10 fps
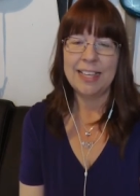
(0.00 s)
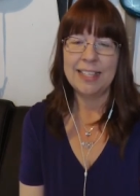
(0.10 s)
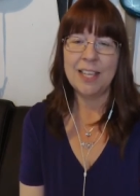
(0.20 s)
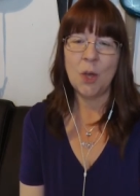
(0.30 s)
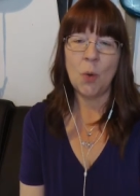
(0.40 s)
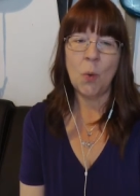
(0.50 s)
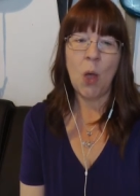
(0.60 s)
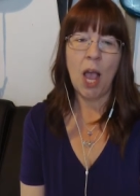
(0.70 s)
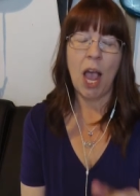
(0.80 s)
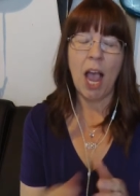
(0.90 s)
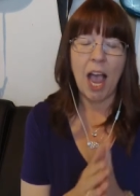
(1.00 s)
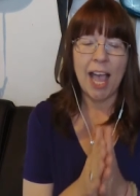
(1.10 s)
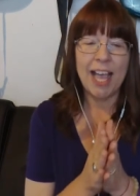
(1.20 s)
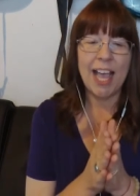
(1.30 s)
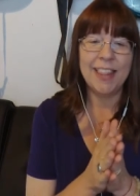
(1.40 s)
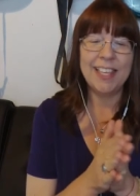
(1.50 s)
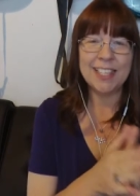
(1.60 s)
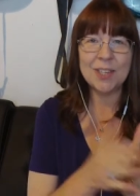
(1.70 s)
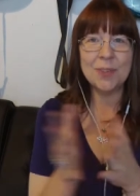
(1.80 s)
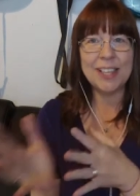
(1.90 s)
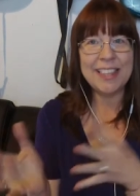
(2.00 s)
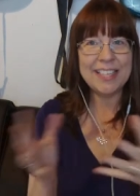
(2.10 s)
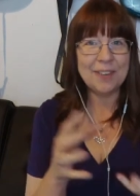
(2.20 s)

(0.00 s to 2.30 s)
So this is really the